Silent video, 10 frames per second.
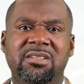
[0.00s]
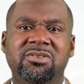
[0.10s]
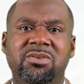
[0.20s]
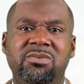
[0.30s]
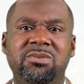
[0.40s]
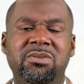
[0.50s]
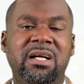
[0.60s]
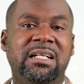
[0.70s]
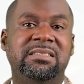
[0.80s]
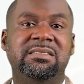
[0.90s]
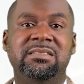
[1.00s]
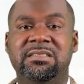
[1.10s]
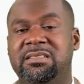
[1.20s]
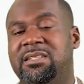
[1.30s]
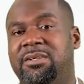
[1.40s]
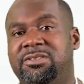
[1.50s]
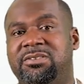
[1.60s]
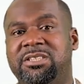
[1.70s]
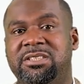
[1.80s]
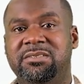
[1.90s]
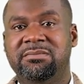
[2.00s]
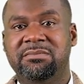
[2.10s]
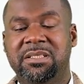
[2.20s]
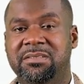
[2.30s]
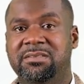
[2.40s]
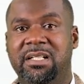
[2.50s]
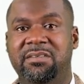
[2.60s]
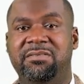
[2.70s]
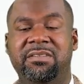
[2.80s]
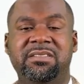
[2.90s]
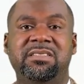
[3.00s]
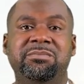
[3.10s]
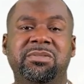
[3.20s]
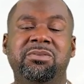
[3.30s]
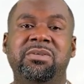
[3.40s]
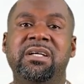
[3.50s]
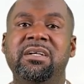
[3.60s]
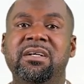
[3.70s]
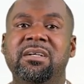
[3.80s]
So we'll look at this illustration in a very simple way